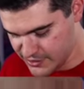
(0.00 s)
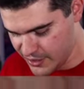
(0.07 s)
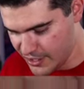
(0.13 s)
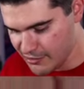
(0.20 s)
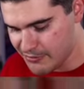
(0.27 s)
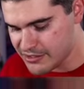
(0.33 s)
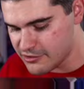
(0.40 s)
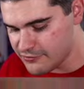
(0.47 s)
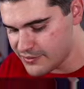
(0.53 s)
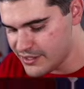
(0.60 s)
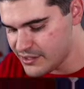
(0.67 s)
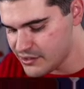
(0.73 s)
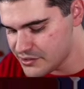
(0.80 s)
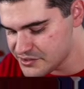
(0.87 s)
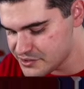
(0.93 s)
talk about the
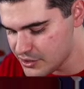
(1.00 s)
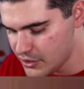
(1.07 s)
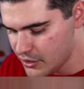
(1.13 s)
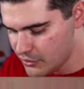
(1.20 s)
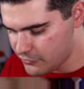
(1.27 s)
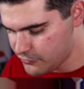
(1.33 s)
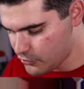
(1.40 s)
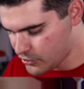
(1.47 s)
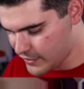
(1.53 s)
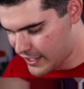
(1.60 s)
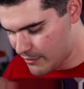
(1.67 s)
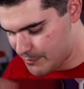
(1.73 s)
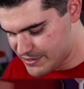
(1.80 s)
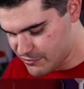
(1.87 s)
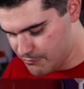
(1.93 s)
vanillas. Four
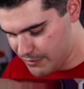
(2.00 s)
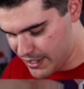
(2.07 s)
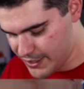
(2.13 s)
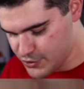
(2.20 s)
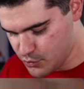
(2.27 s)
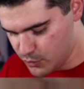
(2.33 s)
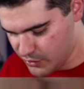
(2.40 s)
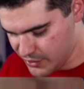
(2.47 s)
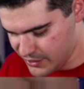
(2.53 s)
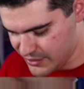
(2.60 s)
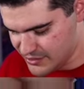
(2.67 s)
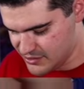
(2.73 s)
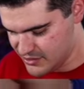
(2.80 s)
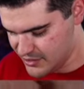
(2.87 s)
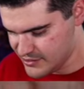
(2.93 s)
copies of page one,
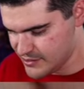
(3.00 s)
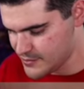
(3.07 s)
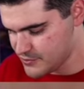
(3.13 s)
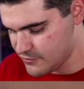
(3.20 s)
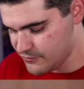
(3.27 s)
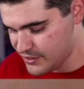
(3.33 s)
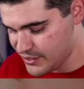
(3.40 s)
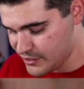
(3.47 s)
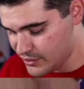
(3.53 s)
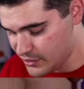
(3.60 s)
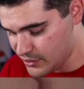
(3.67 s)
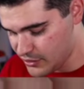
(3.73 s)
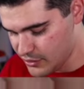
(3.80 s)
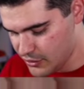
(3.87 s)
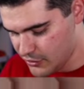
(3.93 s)
6,000
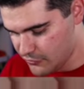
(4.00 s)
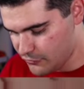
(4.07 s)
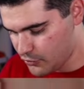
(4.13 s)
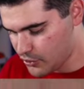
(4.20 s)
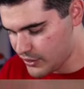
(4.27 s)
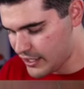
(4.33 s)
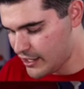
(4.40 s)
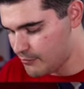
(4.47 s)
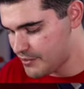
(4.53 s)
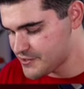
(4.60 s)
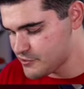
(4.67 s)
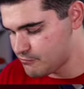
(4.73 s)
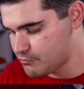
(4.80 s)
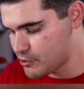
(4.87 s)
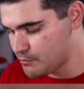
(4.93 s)
vanilla, four copies
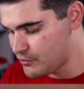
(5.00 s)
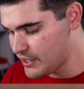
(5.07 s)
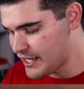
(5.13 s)
of purple